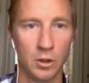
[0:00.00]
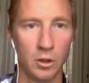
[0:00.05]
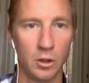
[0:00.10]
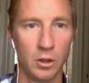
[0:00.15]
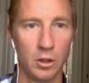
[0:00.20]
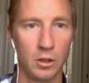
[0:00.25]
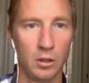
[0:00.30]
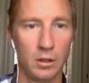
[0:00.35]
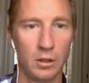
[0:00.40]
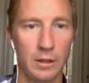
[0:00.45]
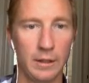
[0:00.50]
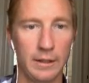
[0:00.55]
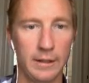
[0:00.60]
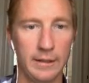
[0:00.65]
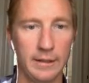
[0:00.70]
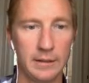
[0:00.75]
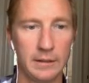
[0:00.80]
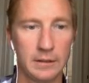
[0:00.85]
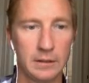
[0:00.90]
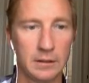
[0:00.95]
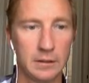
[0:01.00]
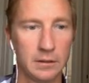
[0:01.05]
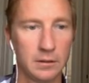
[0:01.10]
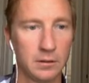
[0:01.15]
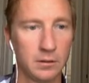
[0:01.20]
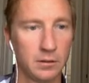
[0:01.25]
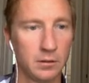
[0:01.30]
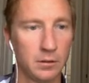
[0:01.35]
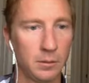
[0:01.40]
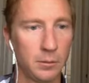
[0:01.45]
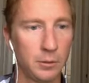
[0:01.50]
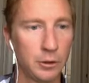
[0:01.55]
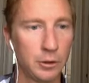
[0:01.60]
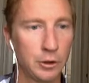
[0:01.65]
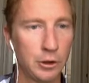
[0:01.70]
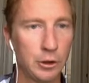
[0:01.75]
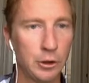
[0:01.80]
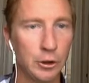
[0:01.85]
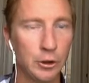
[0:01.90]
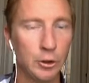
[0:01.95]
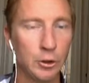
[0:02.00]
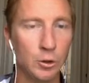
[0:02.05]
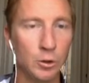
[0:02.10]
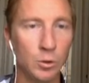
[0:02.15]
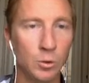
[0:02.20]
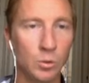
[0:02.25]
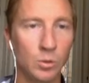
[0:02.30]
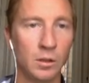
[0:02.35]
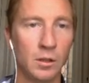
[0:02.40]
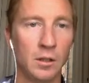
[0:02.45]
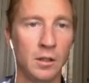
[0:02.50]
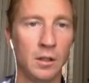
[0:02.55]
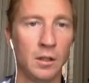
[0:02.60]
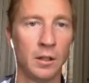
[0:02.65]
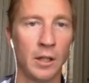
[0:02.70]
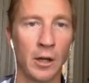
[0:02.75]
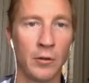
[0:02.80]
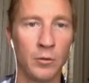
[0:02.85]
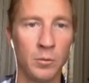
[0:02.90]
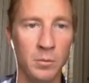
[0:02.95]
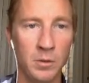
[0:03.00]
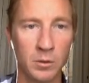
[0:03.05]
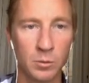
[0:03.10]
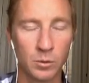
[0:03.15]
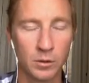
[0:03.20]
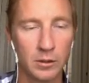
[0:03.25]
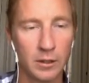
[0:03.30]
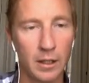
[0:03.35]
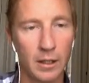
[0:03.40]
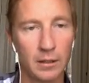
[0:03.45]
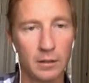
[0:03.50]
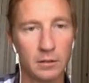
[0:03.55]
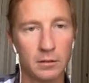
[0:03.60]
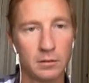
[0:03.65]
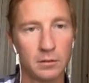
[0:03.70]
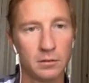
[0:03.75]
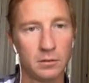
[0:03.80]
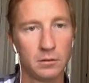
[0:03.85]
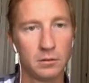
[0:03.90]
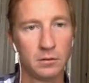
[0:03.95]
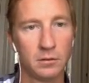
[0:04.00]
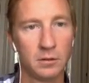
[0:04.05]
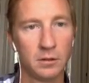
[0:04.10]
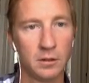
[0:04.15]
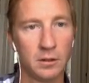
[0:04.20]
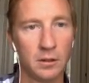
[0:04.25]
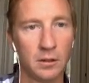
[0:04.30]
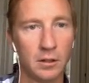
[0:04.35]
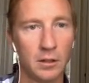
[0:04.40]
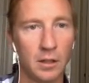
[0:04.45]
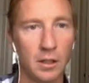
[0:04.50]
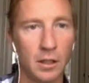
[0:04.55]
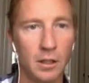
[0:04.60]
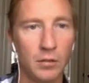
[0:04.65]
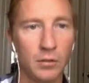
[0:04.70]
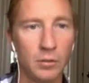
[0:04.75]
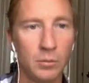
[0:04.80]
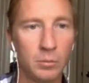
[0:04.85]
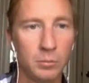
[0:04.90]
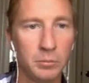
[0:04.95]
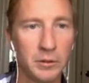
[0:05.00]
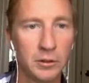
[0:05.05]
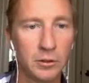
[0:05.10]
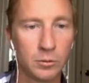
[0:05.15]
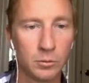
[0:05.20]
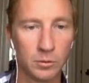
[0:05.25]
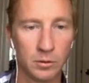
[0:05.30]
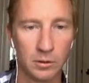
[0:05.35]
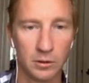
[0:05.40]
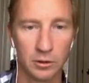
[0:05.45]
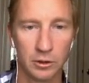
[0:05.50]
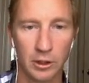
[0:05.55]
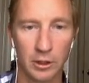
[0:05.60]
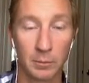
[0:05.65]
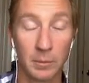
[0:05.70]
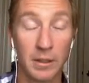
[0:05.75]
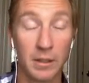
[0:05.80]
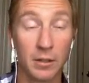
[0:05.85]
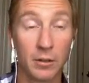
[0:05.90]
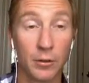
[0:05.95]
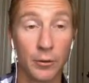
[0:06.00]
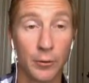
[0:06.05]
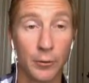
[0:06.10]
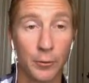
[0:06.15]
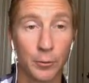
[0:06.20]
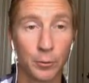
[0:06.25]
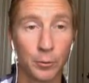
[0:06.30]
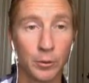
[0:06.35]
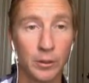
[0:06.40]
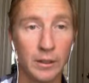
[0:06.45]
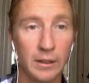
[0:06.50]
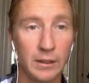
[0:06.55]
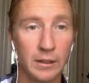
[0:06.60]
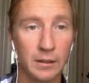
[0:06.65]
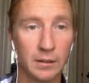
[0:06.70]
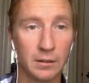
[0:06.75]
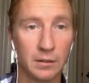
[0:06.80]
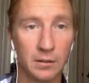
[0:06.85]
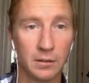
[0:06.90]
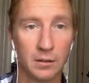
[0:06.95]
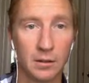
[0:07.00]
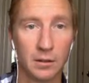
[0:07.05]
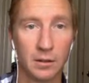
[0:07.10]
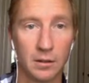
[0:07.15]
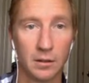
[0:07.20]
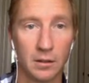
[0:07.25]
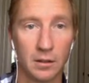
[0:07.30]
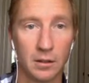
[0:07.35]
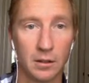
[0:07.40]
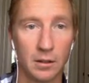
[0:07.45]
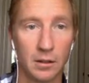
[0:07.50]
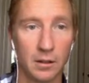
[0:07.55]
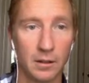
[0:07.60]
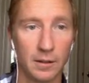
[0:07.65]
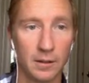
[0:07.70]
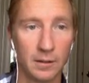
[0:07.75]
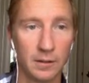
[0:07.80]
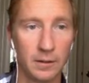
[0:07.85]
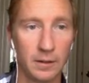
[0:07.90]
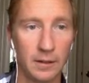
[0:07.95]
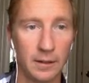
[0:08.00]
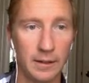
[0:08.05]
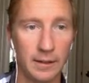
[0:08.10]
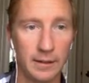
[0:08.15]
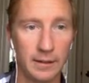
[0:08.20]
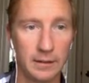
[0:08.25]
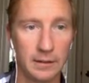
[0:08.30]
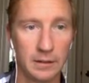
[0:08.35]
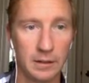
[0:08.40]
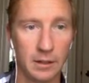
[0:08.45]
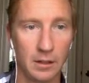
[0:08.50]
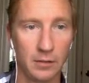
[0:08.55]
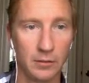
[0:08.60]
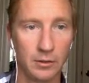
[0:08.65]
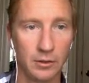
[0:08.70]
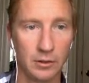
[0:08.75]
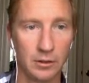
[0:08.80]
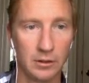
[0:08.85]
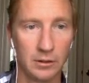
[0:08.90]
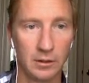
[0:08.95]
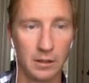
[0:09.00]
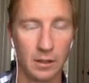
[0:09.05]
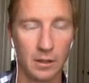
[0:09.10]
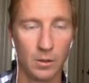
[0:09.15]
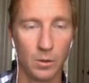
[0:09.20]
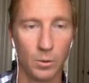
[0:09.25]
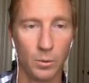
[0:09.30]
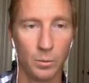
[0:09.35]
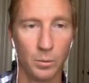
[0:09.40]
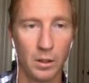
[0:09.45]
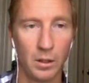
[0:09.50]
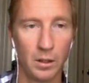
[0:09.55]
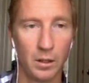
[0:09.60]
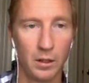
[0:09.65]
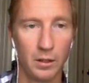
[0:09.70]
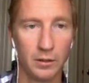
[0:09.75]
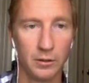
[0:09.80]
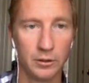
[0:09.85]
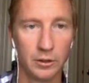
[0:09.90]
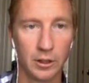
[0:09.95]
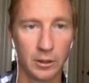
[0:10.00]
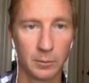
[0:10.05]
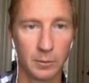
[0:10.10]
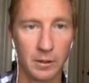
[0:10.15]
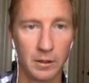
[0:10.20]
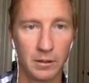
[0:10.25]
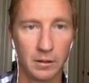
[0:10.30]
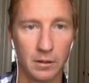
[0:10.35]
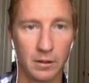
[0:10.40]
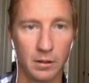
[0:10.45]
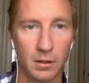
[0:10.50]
All right, number two. Haven't missed one yet. Haven't missed one. Checkmate in three. All right, obviously no pawn. Checkmate.